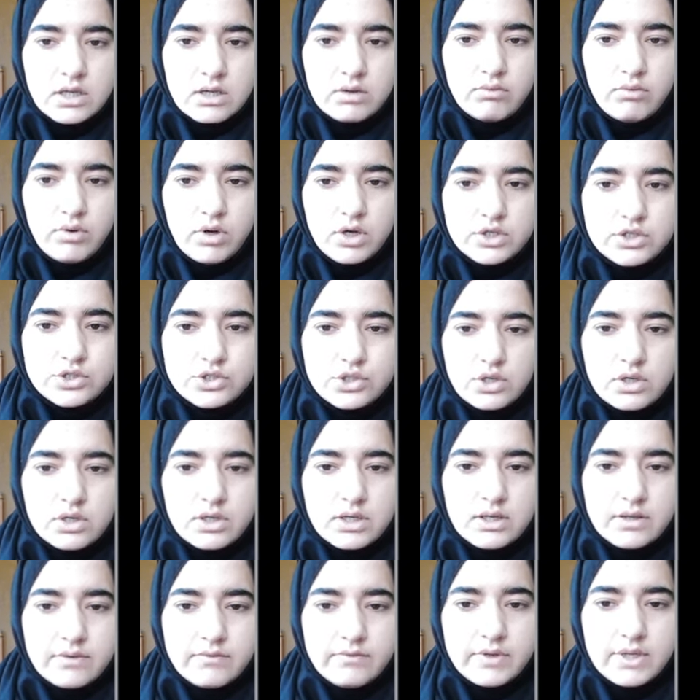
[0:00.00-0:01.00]

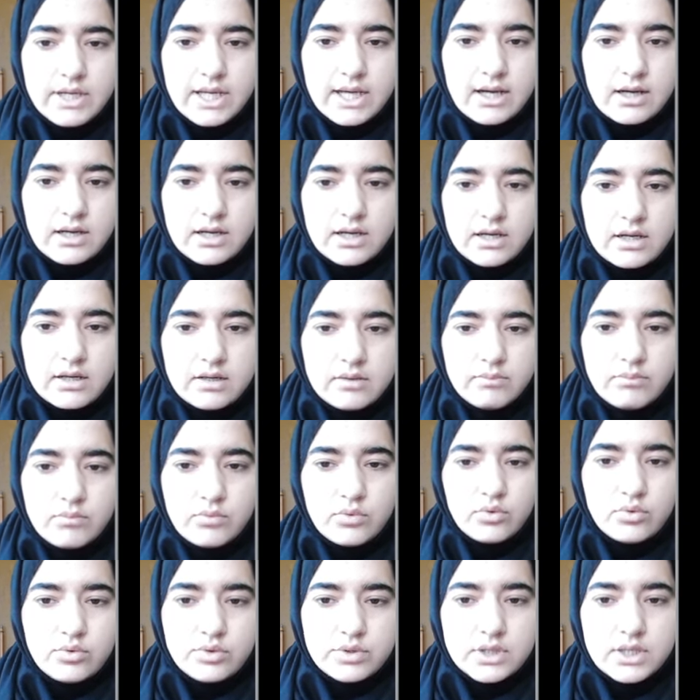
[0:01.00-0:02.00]
Kwashiorkor will occur
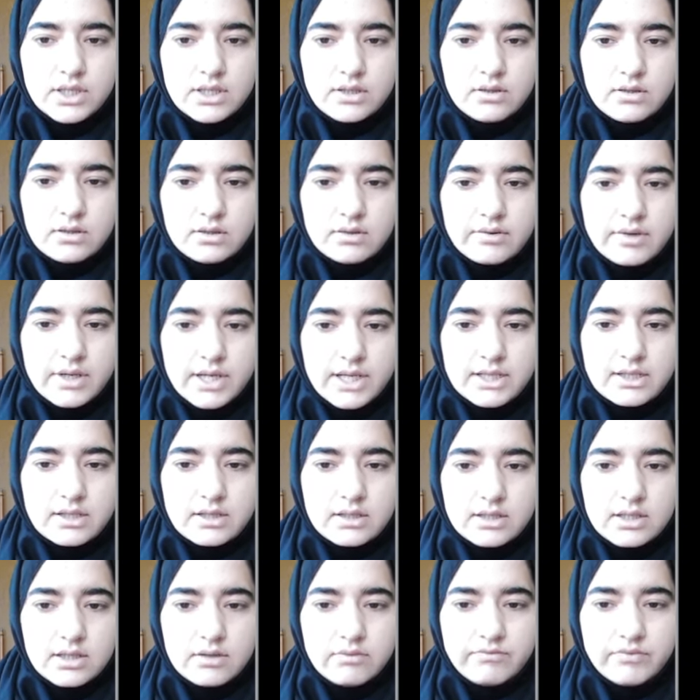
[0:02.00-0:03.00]
more than
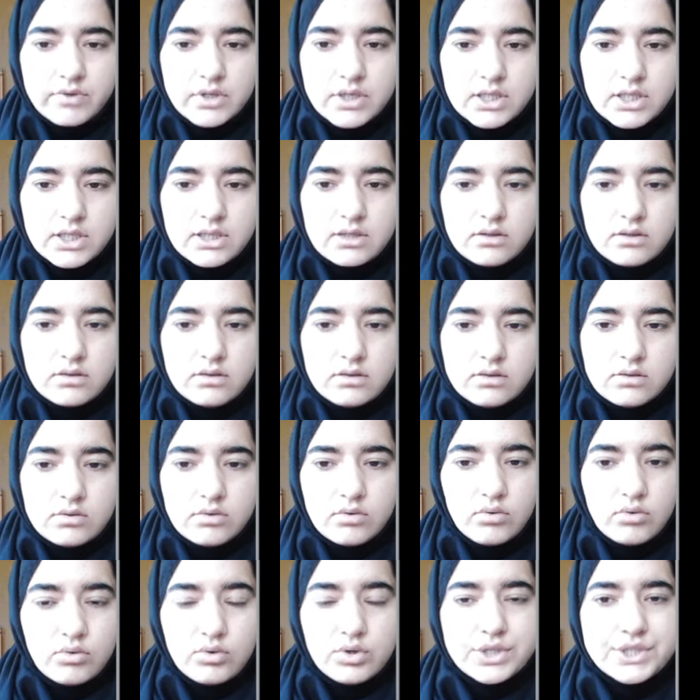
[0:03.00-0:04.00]
greater than 1 year
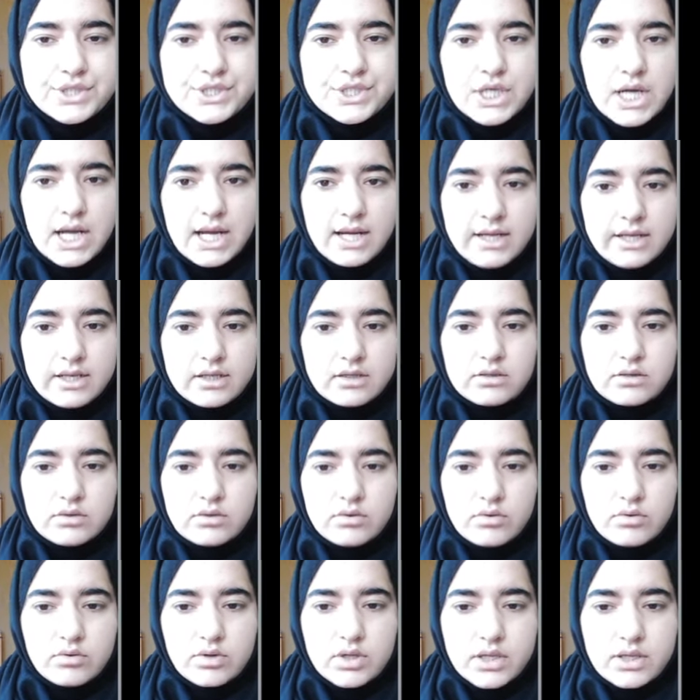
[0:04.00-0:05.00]
old child.
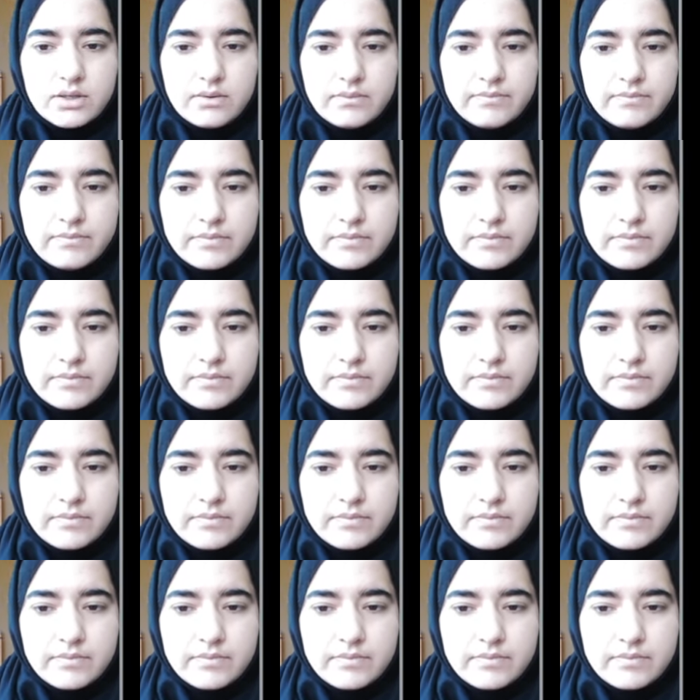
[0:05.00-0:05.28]
Okay,